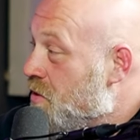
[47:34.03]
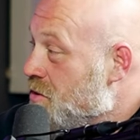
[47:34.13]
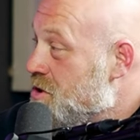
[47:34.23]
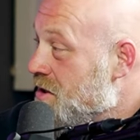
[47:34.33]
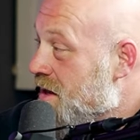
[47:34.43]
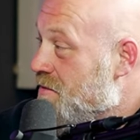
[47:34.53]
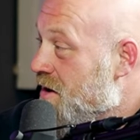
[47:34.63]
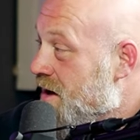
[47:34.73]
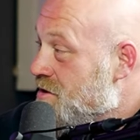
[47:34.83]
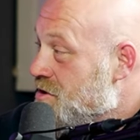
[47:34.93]
Approaching that
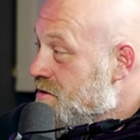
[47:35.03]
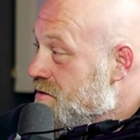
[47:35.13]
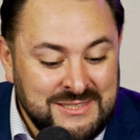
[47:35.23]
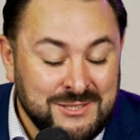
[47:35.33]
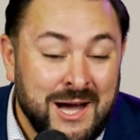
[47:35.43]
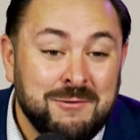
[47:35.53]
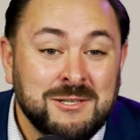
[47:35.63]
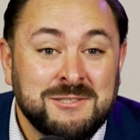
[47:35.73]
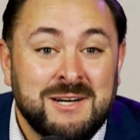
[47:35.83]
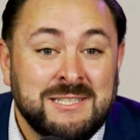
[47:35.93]
match? So I
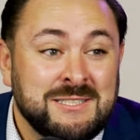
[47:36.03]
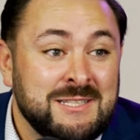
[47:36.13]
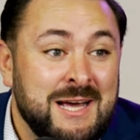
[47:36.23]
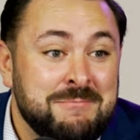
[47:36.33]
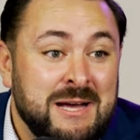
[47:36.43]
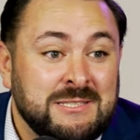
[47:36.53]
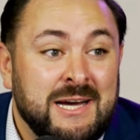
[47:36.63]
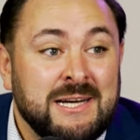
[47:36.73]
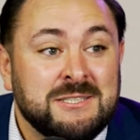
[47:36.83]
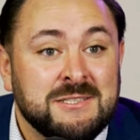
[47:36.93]
wasn't wrestling that match.
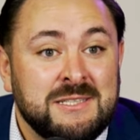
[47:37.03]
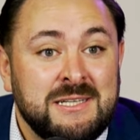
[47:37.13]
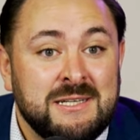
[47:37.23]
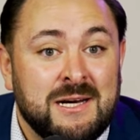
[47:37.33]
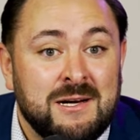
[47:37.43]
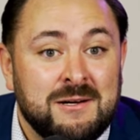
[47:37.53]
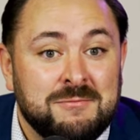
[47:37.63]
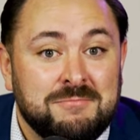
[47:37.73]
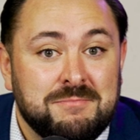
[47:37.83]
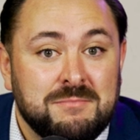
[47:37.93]
I actually, uh,
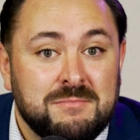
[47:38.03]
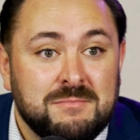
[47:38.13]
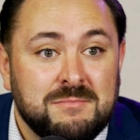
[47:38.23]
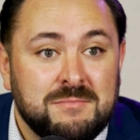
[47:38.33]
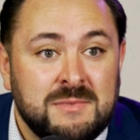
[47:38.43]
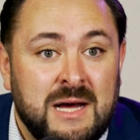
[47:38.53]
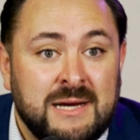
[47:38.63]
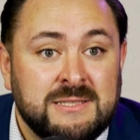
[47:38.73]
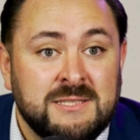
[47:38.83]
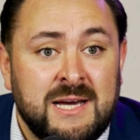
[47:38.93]

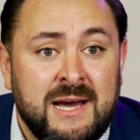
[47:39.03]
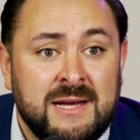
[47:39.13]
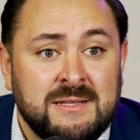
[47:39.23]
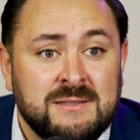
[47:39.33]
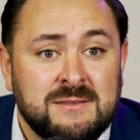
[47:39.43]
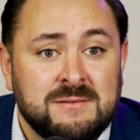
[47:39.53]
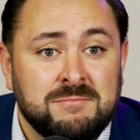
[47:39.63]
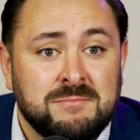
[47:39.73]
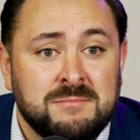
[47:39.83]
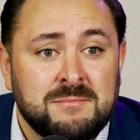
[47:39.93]
I sat,
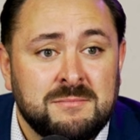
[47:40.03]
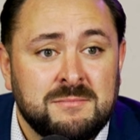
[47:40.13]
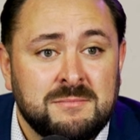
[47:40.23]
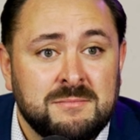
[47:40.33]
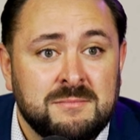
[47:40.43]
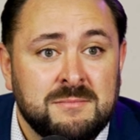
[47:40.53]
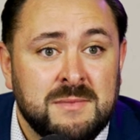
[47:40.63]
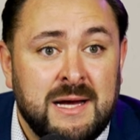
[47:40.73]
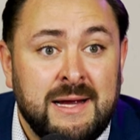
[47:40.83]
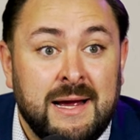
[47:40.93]

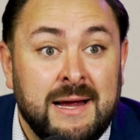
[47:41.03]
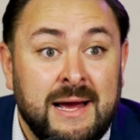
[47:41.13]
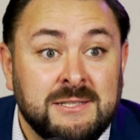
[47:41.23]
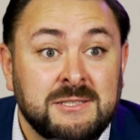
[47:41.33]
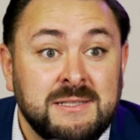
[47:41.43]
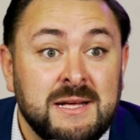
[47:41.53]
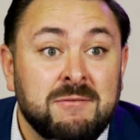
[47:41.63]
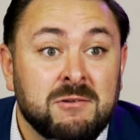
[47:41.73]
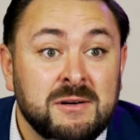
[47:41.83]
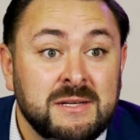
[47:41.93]
I, I actually
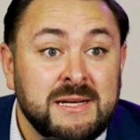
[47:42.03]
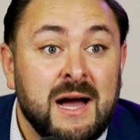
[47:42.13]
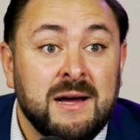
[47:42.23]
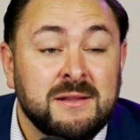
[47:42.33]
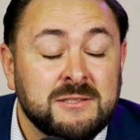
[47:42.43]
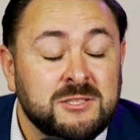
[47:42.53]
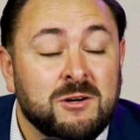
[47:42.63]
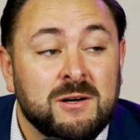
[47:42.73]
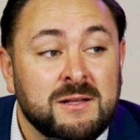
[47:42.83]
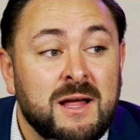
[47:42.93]
never really got in the
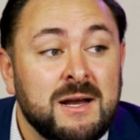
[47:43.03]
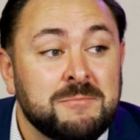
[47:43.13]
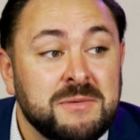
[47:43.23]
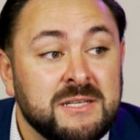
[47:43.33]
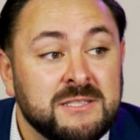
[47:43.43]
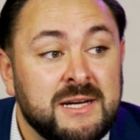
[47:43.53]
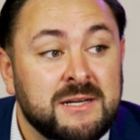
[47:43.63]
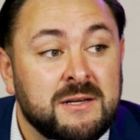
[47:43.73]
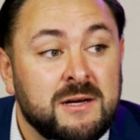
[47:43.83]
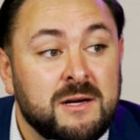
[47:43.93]
starting lineup because I
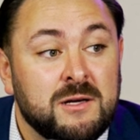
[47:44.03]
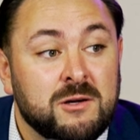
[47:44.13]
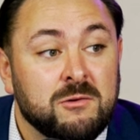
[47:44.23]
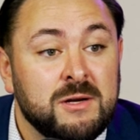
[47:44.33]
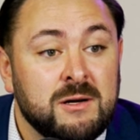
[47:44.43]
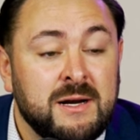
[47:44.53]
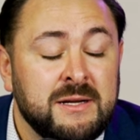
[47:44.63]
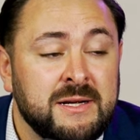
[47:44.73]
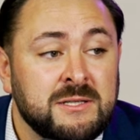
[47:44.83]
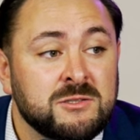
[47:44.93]
had okay. a
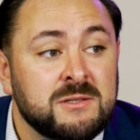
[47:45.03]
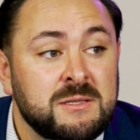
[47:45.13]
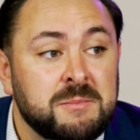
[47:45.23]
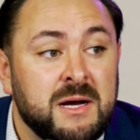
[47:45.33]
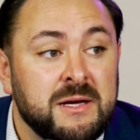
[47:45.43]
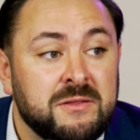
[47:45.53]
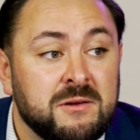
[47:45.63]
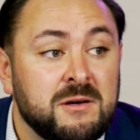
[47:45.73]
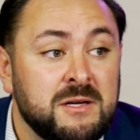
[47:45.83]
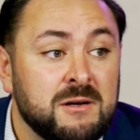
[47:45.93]
career-ending injury my
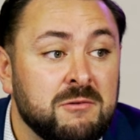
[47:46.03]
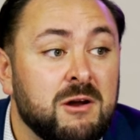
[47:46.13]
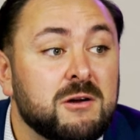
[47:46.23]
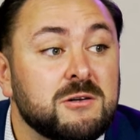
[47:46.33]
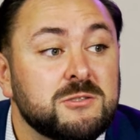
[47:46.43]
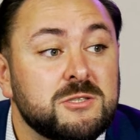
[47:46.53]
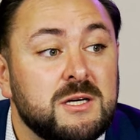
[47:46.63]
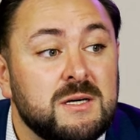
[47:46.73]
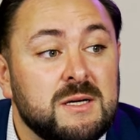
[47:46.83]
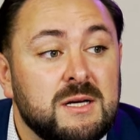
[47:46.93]
third year at Rutgers.
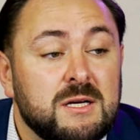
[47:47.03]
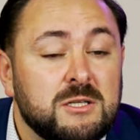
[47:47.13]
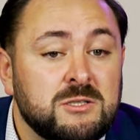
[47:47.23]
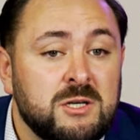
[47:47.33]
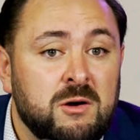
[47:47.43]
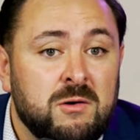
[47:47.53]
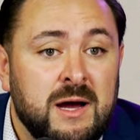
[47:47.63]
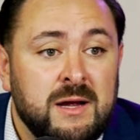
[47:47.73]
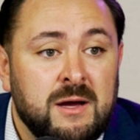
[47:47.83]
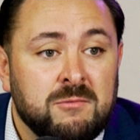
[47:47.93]
Yeah. So
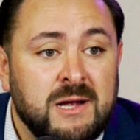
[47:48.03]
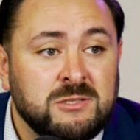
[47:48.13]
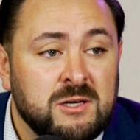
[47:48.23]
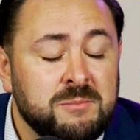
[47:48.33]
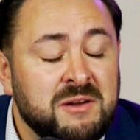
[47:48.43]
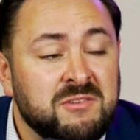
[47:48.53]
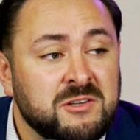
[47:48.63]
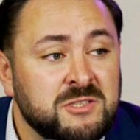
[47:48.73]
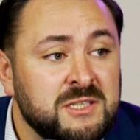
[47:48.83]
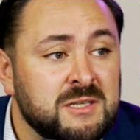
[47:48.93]
I uh, redshirted my
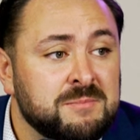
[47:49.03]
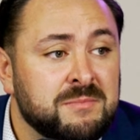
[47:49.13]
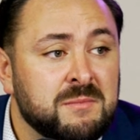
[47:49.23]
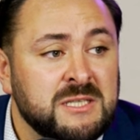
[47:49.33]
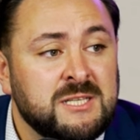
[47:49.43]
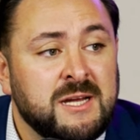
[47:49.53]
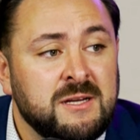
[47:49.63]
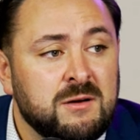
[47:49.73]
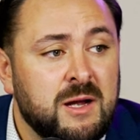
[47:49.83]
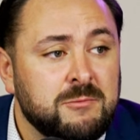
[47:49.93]
first year. My second
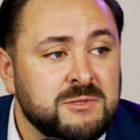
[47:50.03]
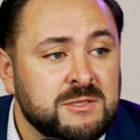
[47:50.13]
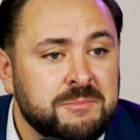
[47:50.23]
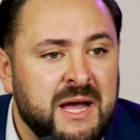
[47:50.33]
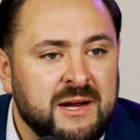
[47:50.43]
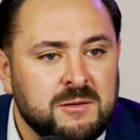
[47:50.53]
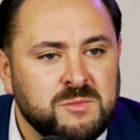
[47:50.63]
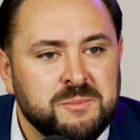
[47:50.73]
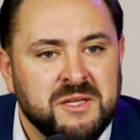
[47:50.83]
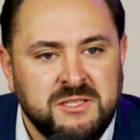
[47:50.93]
year, I was a backup
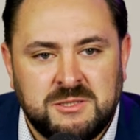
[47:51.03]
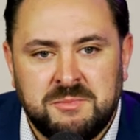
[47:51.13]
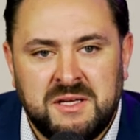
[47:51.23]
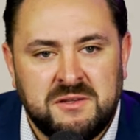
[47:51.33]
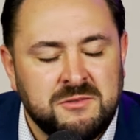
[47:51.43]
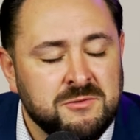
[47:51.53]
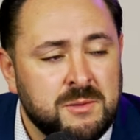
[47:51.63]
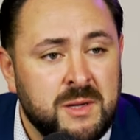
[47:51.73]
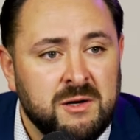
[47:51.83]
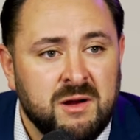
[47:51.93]
to Billy Smith, who's
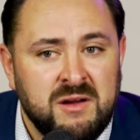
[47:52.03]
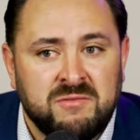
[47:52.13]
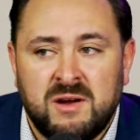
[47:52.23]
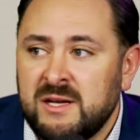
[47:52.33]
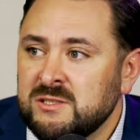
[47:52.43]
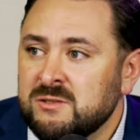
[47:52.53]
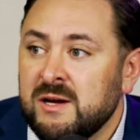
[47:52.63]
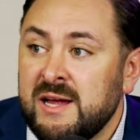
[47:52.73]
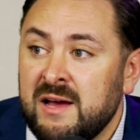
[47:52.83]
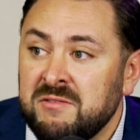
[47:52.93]
one of my I great friends, him.
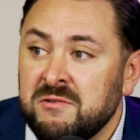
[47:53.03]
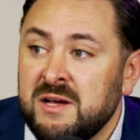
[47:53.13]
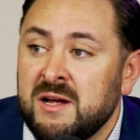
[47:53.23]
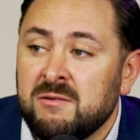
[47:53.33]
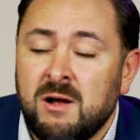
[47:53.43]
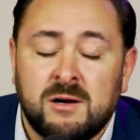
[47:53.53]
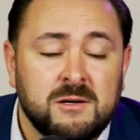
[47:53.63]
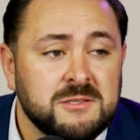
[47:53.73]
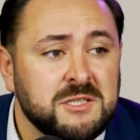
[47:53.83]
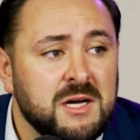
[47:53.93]
Great heavyweight at
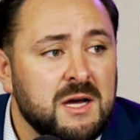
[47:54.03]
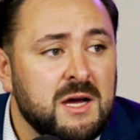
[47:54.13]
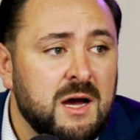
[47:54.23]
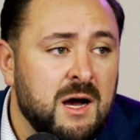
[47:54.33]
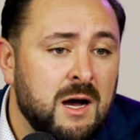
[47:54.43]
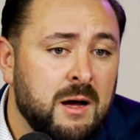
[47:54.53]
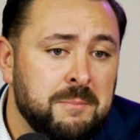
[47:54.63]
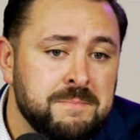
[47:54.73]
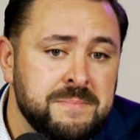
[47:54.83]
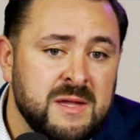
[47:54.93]
Rutgers.
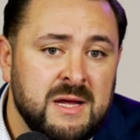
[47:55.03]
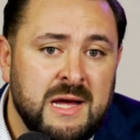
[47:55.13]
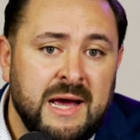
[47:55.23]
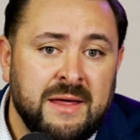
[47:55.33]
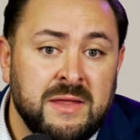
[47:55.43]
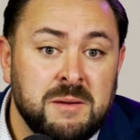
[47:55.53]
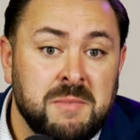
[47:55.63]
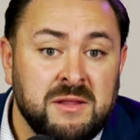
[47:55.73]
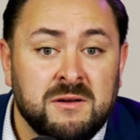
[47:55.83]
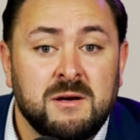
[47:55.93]
Um, and then
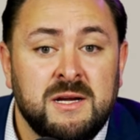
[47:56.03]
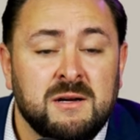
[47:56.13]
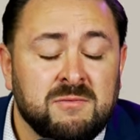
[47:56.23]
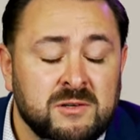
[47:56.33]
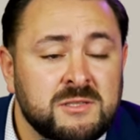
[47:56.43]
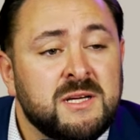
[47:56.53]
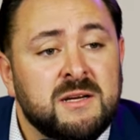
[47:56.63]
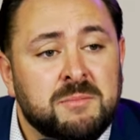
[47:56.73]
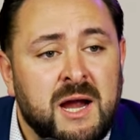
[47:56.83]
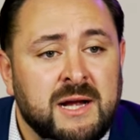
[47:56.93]
my third year, first
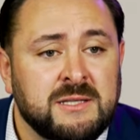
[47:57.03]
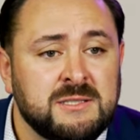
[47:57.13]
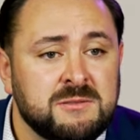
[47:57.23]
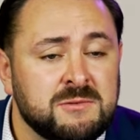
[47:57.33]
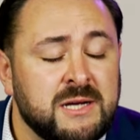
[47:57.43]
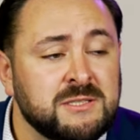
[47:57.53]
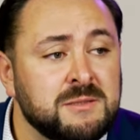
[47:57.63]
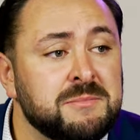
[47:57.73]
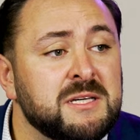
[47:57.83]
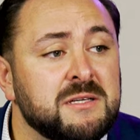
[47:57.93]
day of practice,
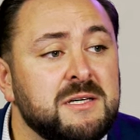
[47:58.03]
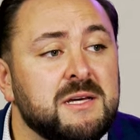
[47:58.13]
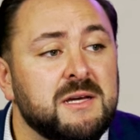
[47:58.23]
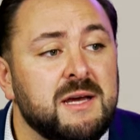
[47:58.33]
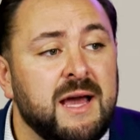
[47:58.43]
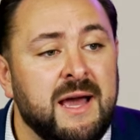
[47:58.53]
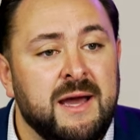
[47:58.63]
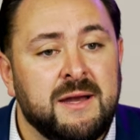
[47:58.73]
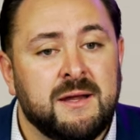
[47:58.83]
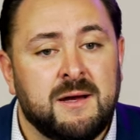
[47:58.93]
wrestling Billy,
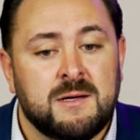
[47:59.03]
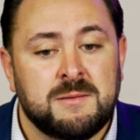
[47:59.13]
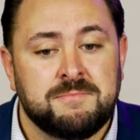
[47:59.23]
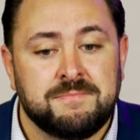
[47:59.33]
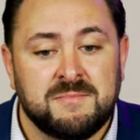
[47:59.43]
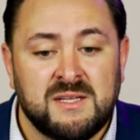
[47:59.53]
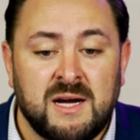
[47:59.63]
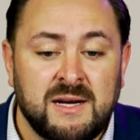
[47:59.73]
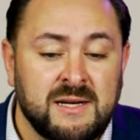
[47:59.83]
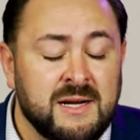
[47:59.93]
had um,
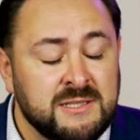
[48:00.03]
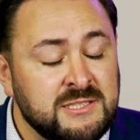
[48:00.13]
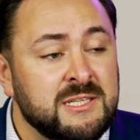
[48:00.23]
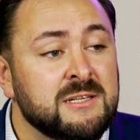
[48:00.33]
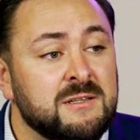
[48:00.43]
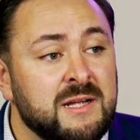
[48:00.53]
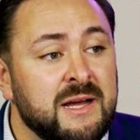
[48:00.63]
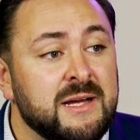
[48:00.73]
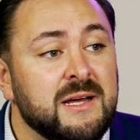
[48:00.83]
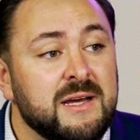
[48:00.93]
got in on a single
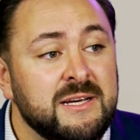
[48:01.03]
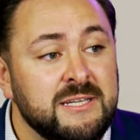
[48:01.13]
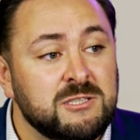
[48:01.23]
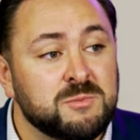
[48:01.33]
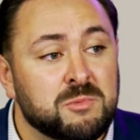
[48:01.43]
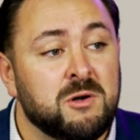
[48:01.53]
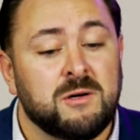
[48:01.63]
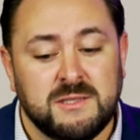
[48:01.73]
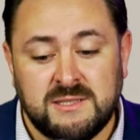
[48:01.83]
leg. He sprawled.